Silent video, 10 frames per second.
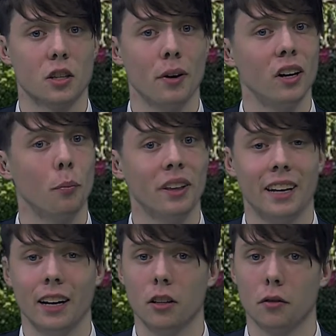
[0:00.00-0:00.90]
may not be the
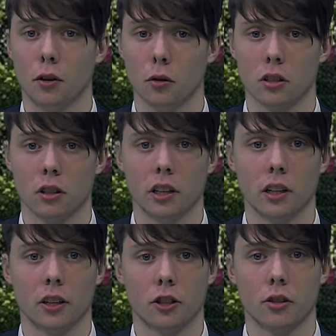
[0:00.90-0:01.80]
end of Fox's legal
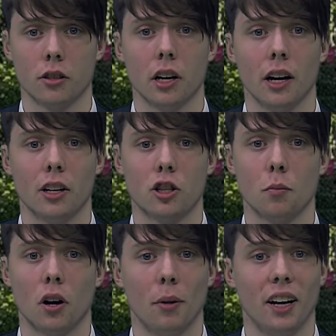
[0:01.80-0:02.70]
issues, as
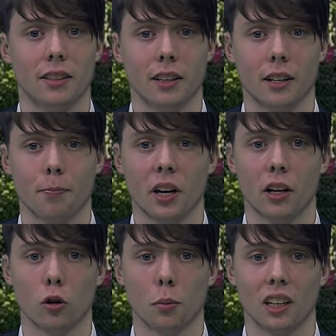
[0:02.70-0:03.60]
Smartmatic, a
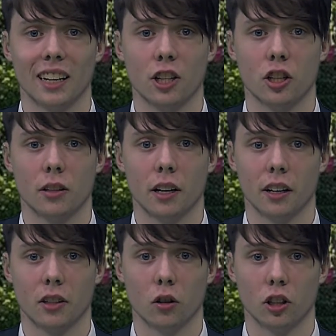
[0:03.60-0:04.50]
global election
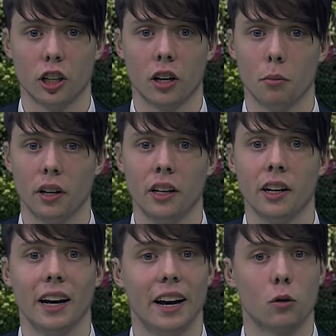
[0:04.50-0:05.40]
technology company
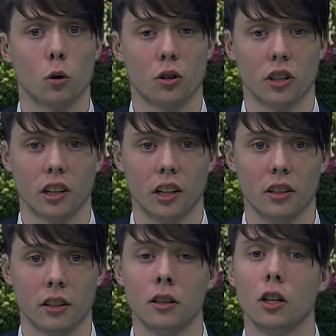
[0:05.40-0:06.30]
headquartered in
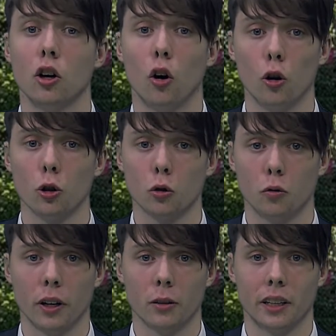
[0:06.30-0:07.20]
London, also
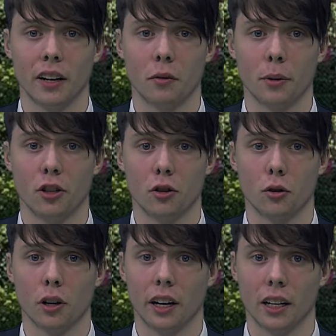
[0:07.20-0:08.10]
filed a defamation suit
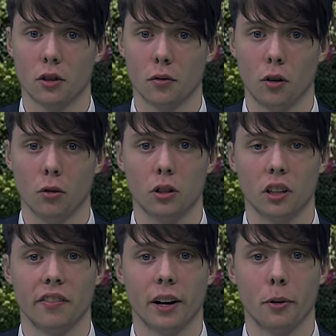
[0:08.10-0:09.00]
against Fox in
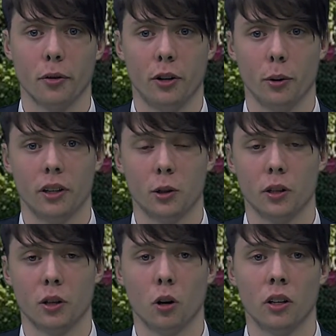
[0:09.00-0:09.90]
February
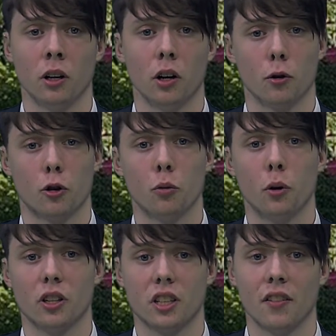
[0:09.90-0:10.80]
2021 for
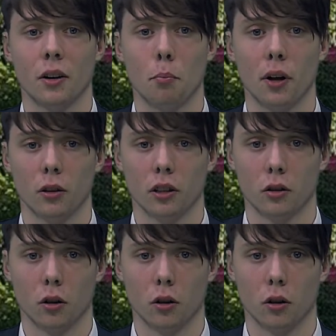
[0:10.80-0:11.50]
$2.7 billion.